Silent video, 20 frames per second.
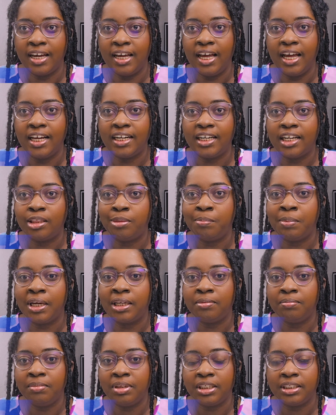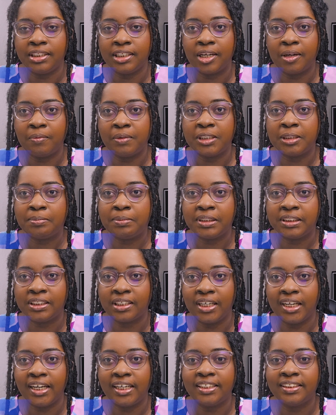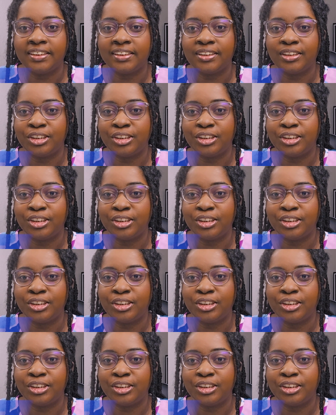and at Bet Media we specialize in